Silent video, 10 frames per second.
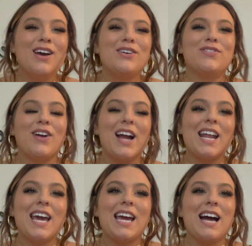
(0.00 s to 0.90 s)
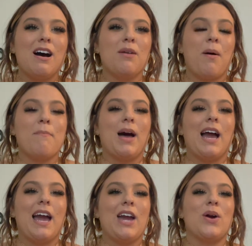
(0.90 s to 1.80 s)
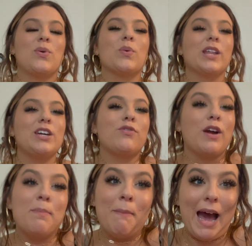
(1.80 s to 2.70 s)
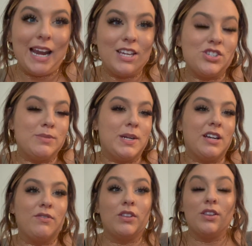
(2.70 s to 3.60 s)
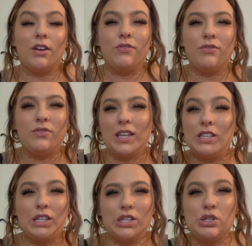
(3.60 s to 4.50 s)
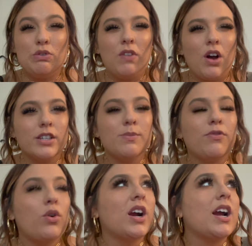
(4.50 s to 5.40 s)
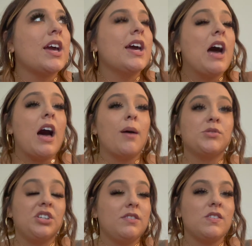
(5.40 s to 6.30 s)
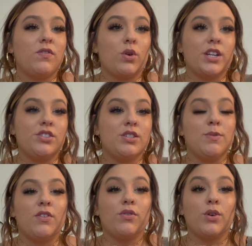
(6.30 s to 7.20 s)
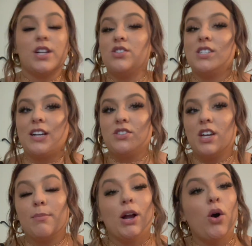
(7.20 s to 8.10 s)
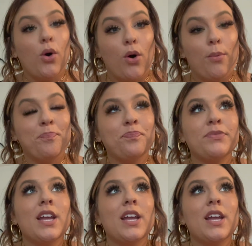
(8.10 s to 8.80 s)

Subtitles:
Friday, my really good friend Maddie, she's been in I think like two vlogs before. She lives in Florida. She just moved to Florida, and she's actually coming home.